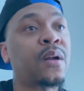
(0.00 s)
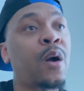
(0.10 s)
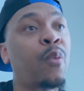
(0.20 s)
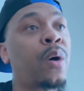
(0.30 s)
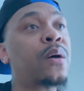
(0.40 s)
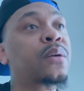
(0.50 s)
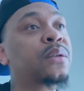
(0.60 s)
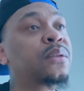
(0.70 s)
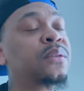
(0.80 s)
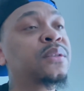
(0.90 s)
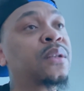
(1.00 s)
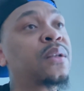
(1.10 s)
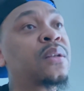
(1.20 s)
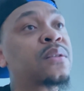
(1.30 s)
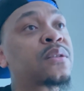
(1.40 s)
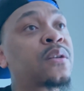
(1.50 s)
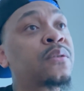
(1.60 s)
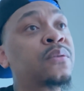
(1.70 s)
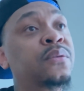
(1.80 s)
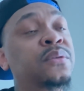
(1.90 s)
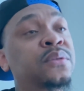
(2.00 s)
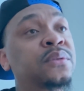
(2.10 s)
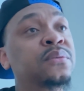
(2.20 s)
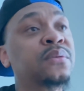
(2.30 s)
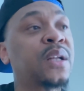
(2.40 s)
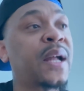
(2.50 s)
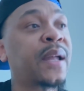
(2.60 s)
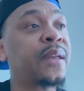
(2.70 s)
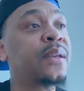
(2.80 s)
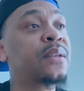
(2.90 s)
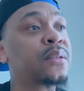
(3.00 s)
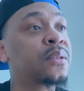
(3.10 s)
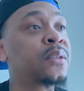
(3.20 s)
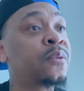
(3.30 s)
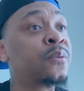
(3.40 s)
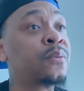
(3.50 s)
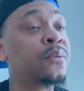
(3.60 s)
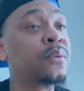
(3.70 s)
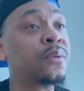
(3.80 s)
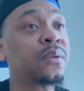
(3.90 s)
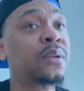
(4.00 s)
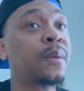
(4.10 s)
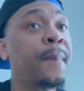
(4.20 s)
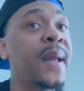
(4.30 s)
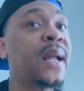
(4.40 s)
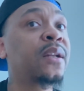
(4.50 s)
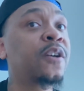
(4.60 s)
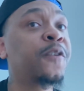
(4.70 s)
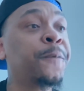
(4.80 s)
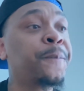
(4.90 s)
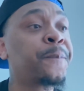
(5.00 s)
I'm walking, so I get to the back door,